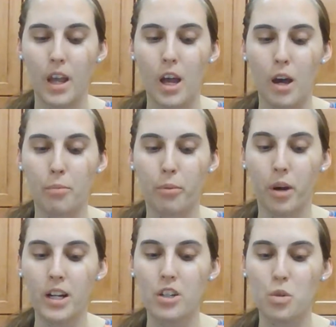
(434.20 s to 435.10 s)
A
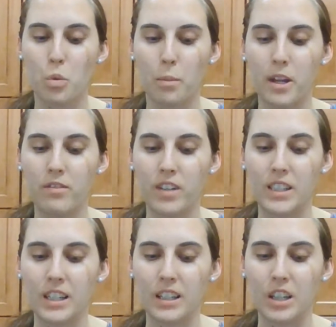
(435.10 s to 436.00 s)
British woman
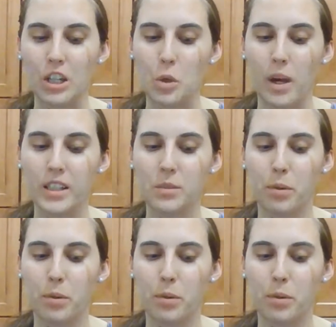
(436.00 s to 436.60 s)
visiting the U.S.